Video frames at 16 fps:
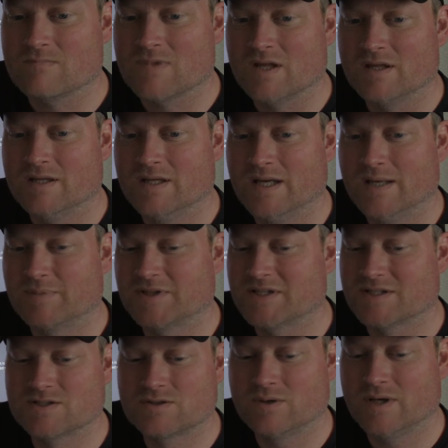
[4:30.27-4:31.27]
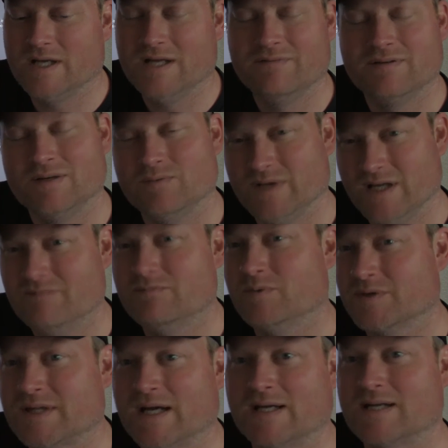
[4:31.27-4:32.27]
yeah, but the story, even
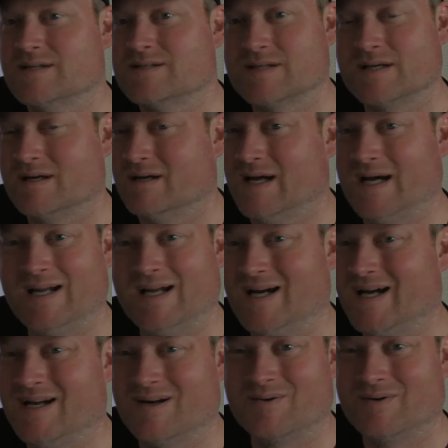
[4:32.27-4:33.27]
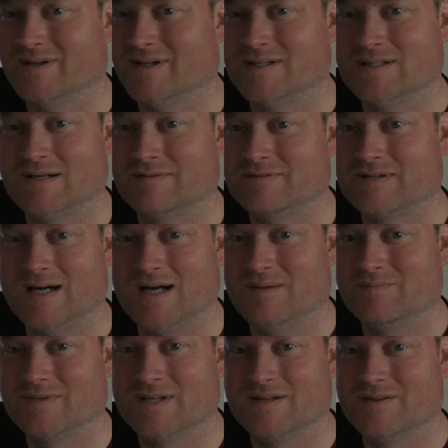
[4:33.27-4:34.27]
with that considered, I had a really tough
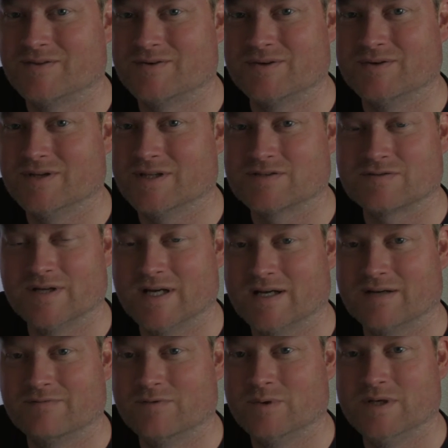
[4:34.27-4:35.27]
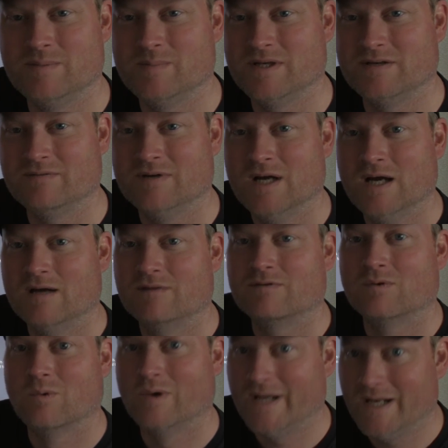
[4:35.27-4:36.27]
time getting through this thing. If it wouldn't have been
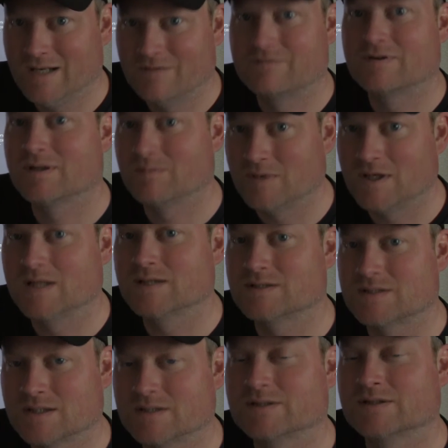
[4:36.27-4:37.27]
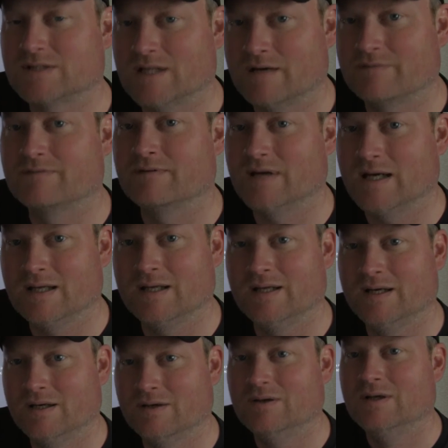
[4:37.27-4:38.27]
for waiting for the monsters and stuff,
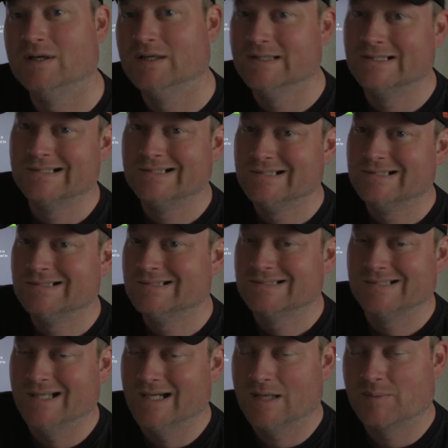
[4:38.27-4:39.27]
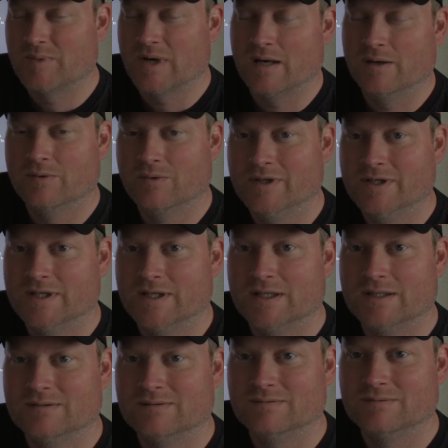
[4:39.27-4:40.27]
you know, yeah, I probably wouldn't
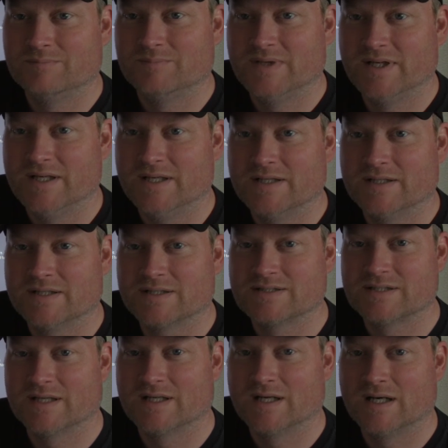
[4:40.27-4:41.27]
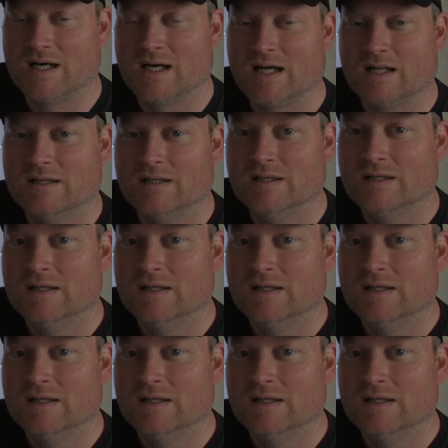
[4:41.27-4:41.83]
have been into this thing at all.